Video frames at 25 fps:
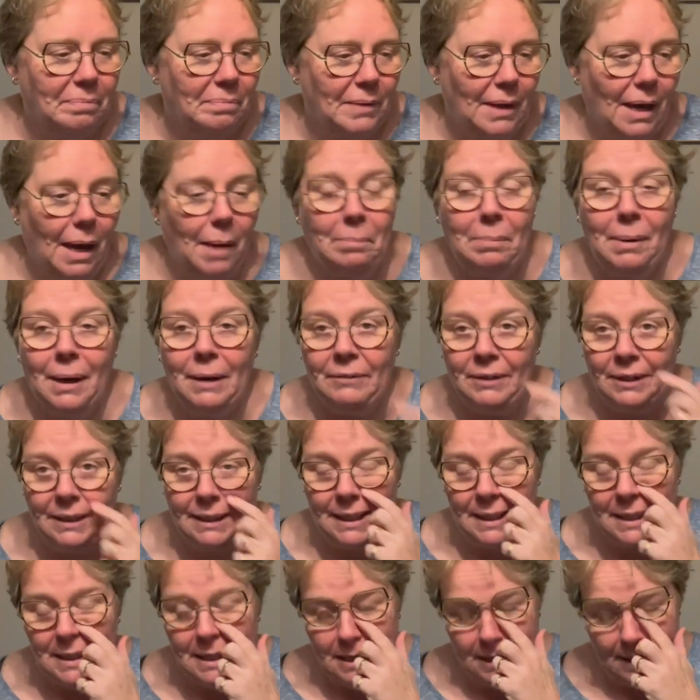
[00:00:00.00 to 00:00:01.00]

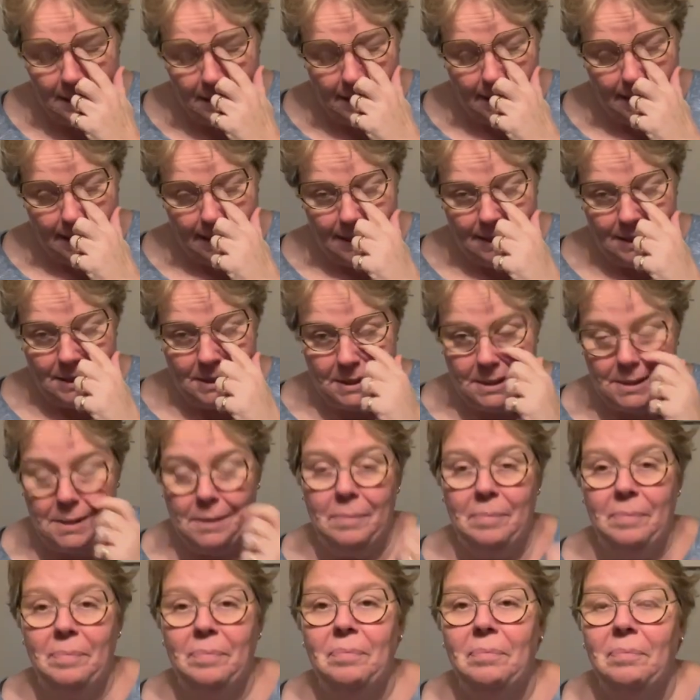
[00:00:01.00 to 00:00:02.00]
apparently he
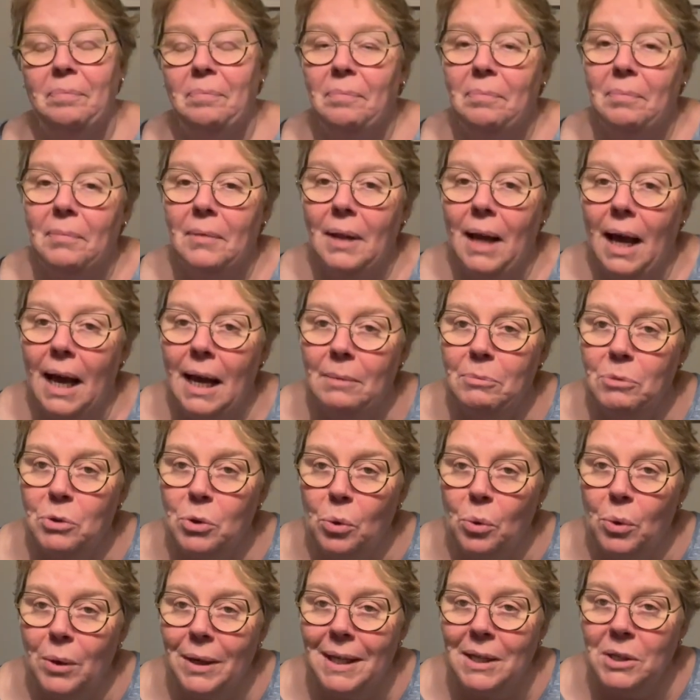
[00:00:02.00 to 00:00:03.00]
thinks I'm
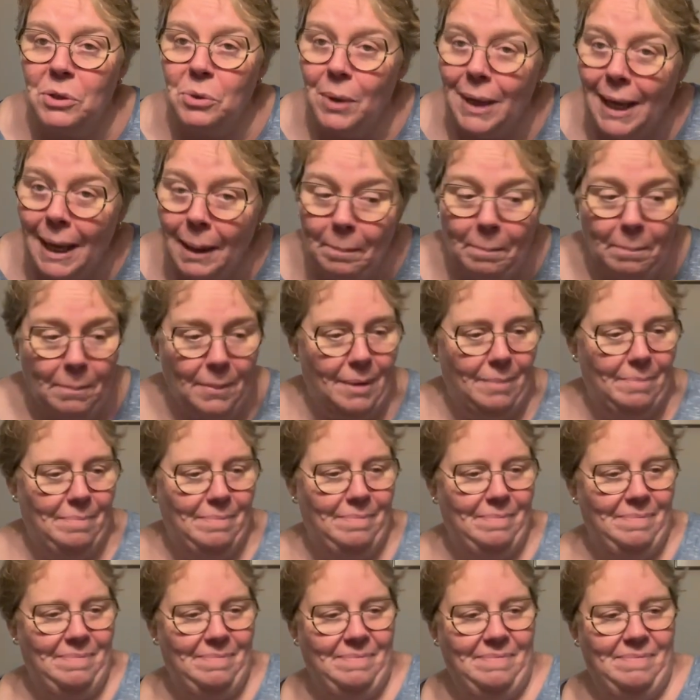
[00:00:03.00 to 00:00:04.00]
talking to him,
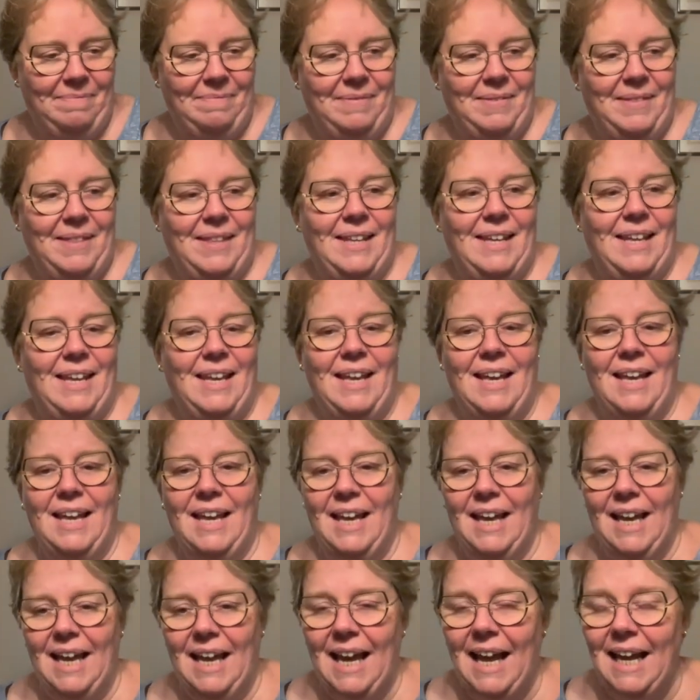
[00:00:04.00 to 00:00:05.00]

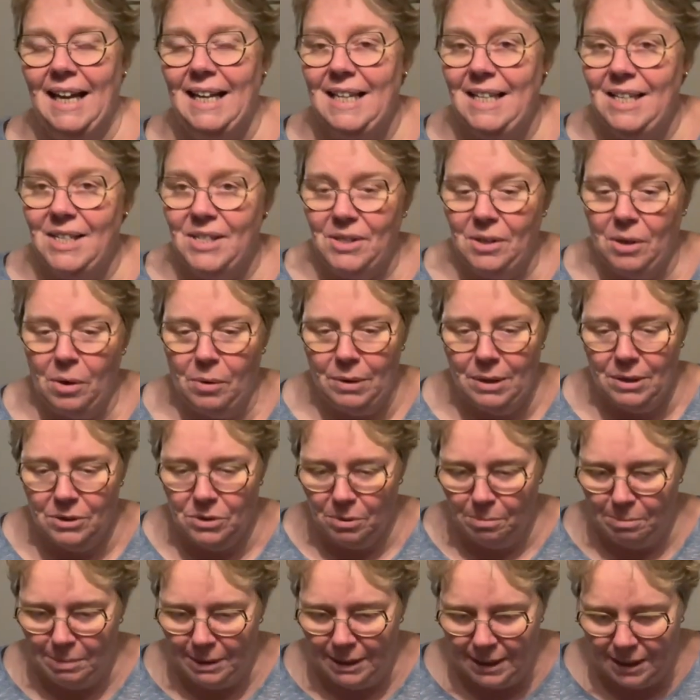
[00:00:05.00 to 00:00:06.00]
and he's going
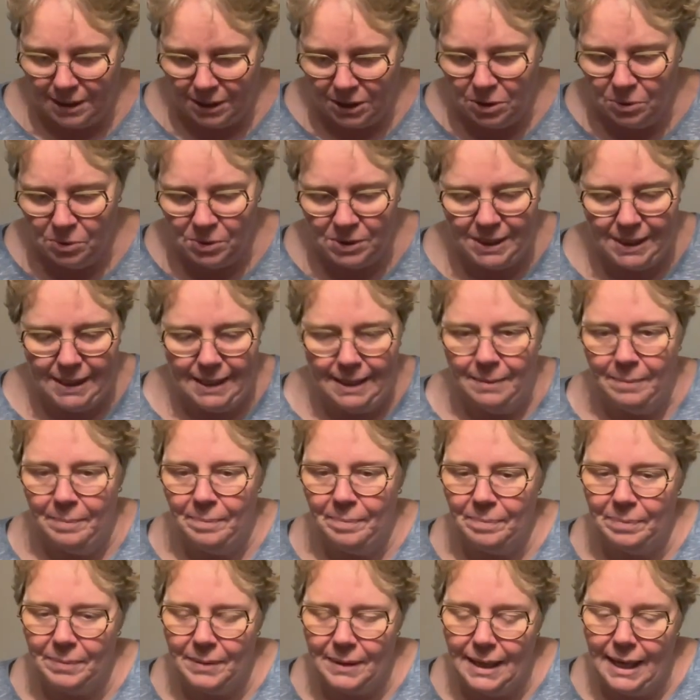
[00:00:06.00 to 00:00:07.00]
to be a cutie,
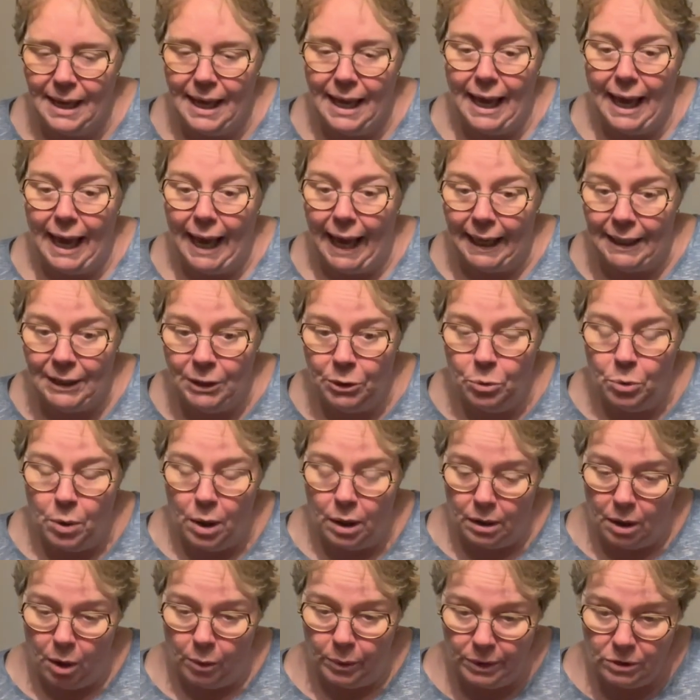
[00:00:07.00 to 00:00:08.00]
and you
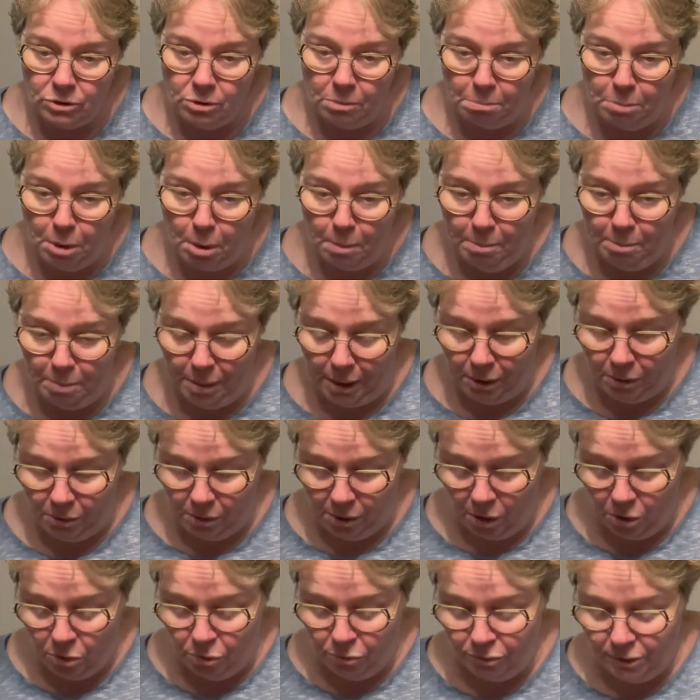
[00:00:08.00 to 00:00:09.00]
are going to bump out
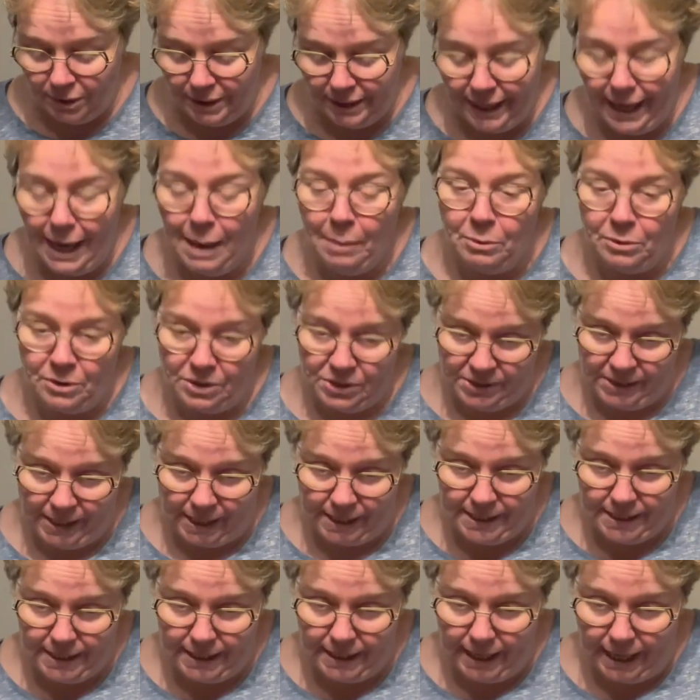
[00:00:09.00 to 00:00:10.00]
over the camera
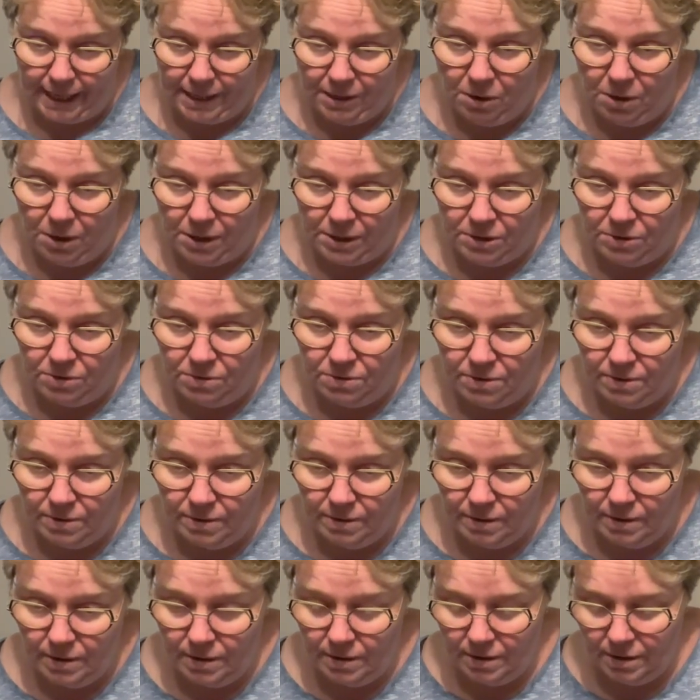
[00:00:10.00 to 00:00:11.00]
stand again, are you?
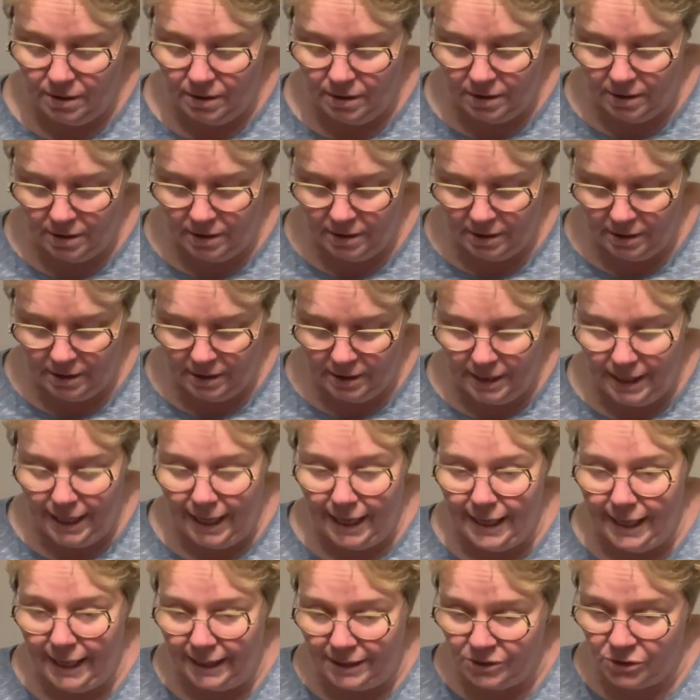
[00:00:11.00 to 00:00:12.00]

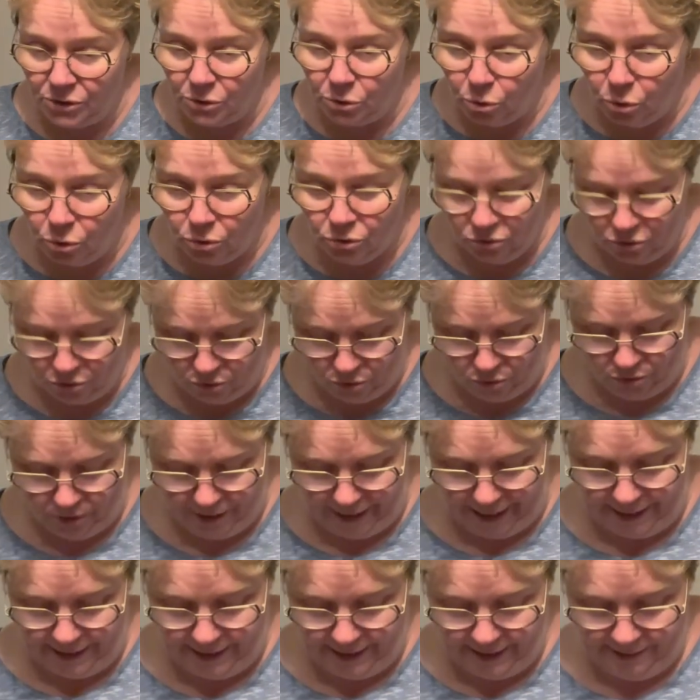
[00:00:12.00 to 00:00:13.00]
Let's not do
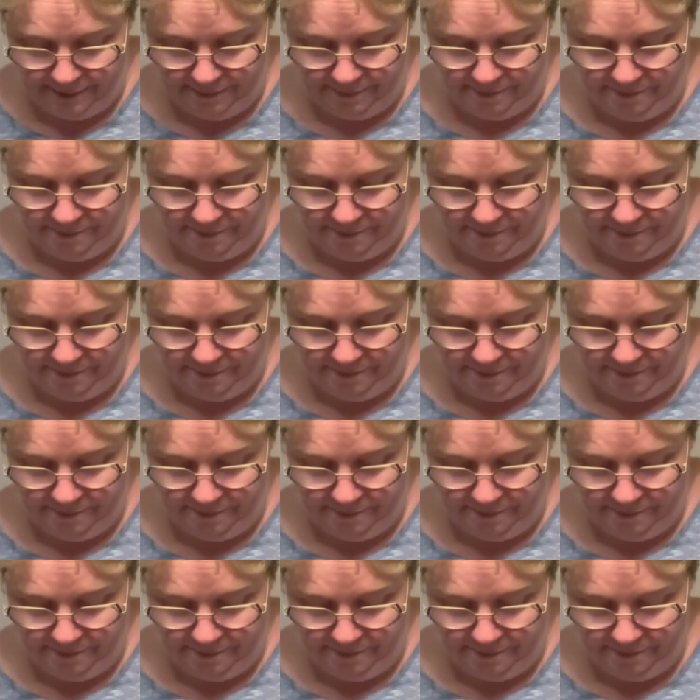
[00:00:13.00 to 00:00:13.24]
that.